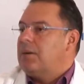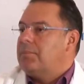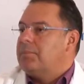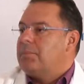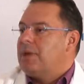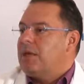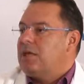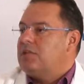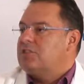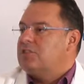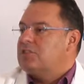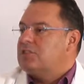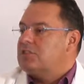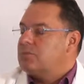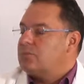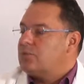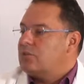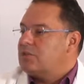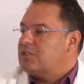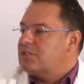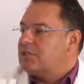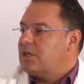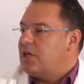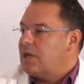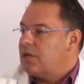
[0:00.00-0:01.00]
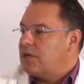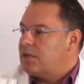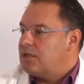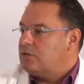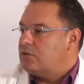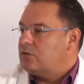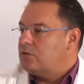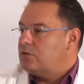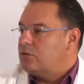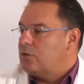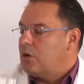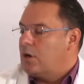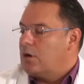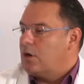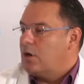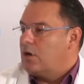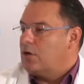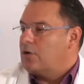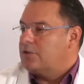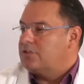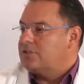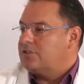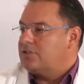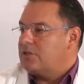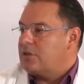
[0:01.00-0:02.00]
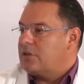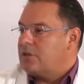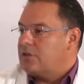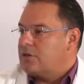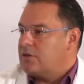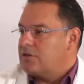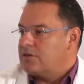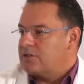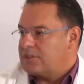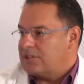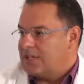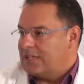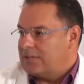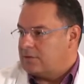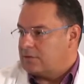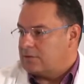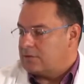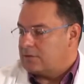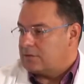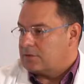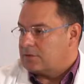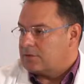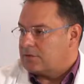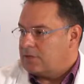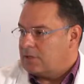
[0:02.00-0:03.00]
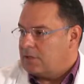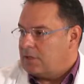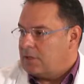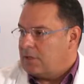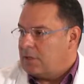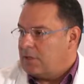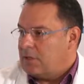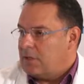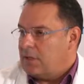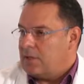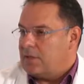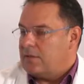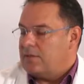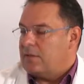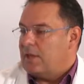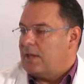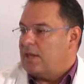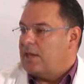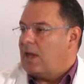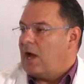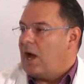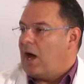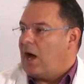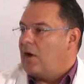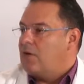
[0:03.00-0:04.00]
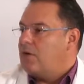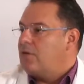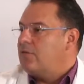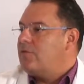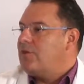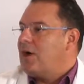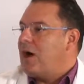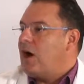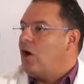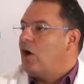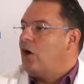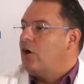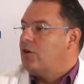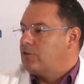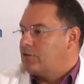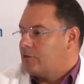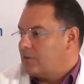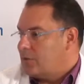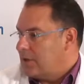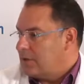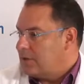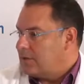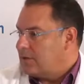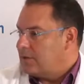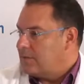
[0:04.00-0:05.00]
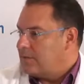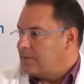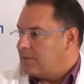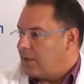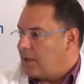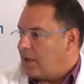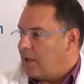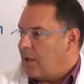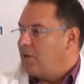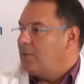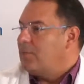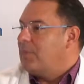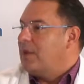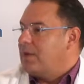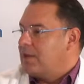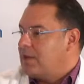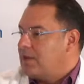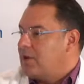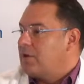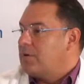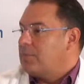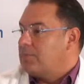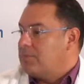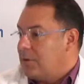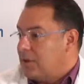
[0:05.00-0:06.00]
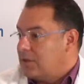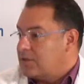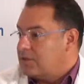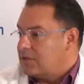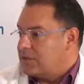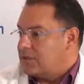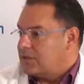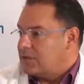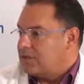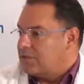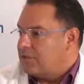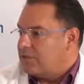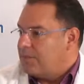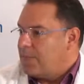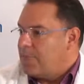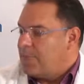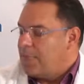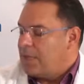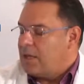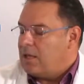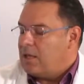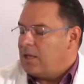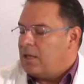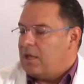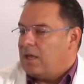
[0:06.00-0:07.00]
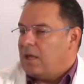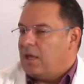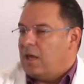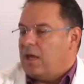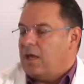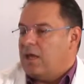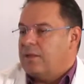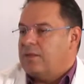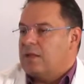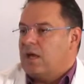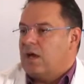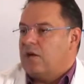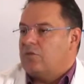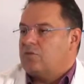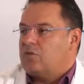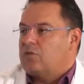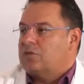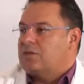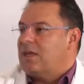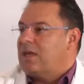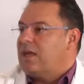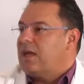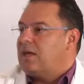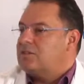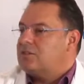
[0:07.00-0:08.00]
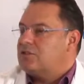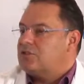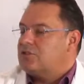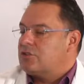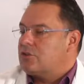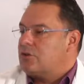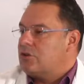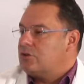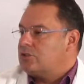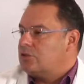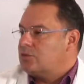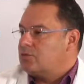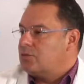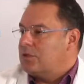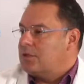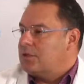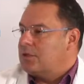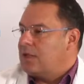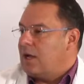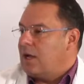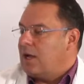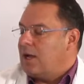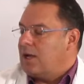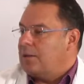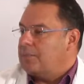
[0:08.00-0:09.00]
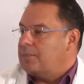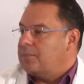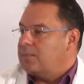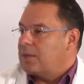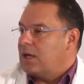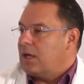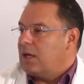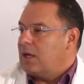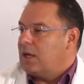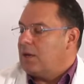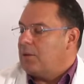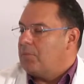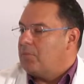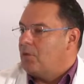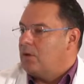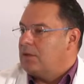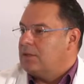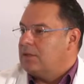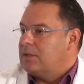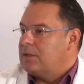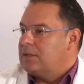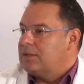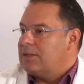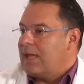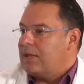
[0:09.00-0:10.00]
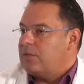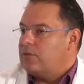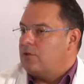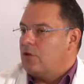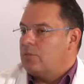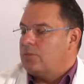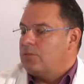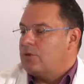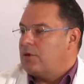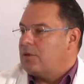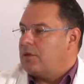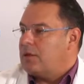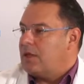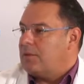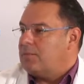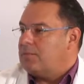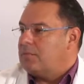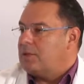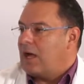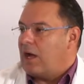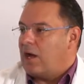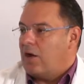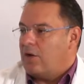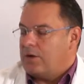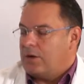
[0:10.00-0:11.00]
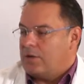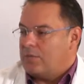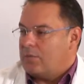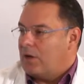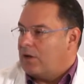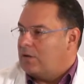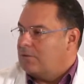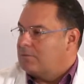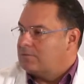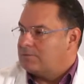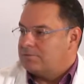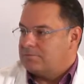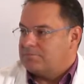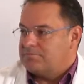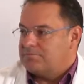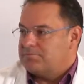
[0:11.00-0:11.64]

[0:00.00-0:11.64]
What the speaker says: patients presenting to our urgent care centers, and then out of 100, how many are positive. And after the last surge, when that number came down around